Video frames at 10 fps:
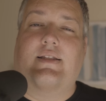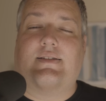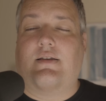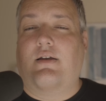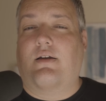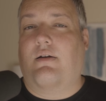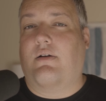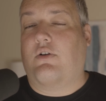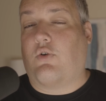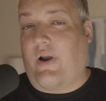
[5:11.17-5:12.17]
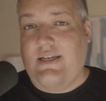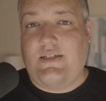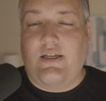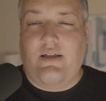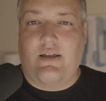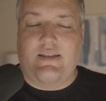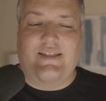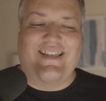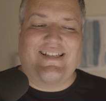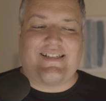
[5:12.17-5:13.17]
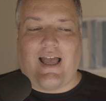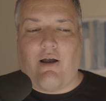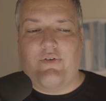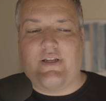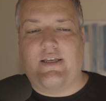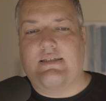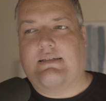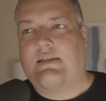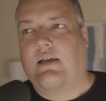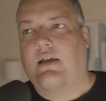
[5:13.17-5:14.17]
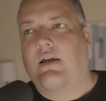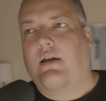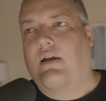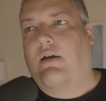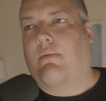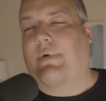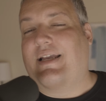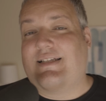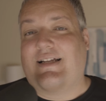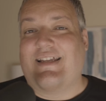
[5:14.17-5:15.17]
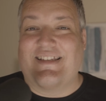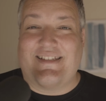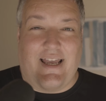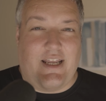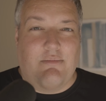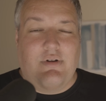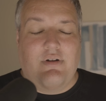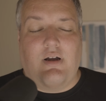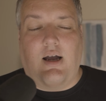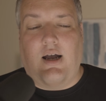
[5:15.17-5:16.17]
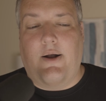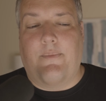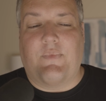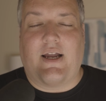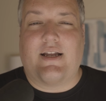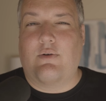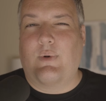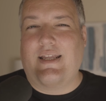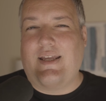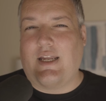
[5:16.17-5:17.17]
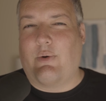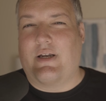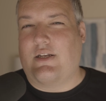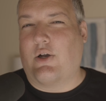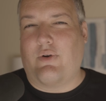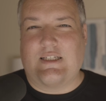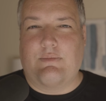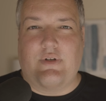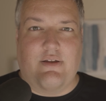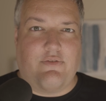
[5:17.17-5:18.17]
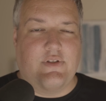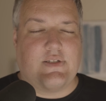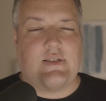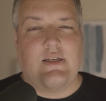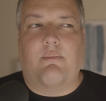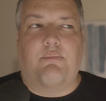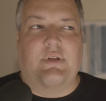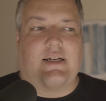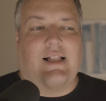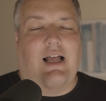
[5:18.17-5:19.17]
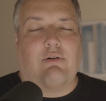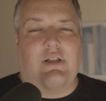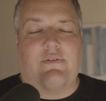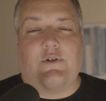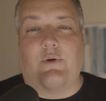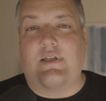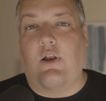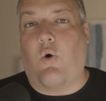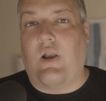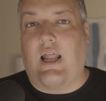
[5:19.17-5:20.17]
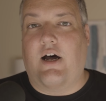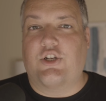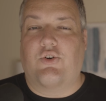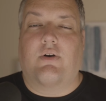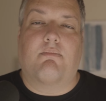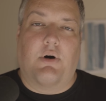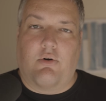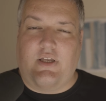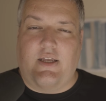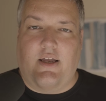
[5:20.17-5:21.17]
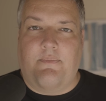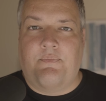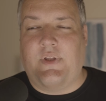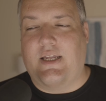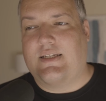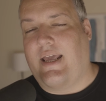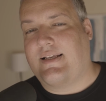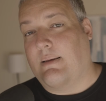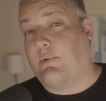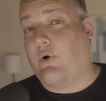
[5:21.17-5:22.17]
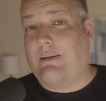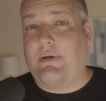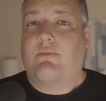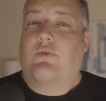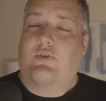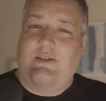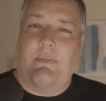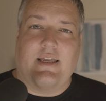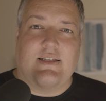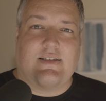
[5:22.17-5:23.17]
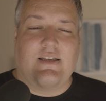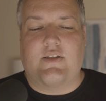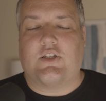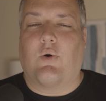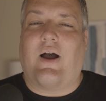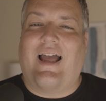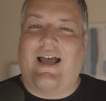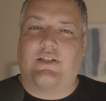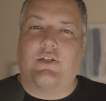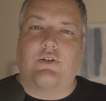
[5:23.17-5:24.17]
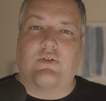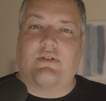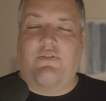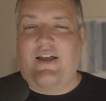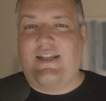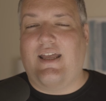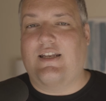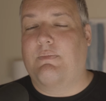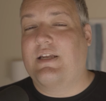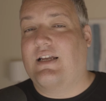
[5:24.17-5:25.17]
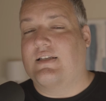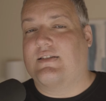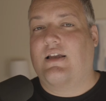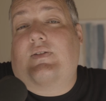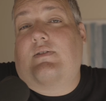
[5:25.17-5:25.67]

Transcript: It's great. The sound is basically the same. I couldn't really hear any noticeable difference, but the Cloudlifter is a lot larger and bulkier. It takes up quite a bit more space, and so I had to use a Fathead because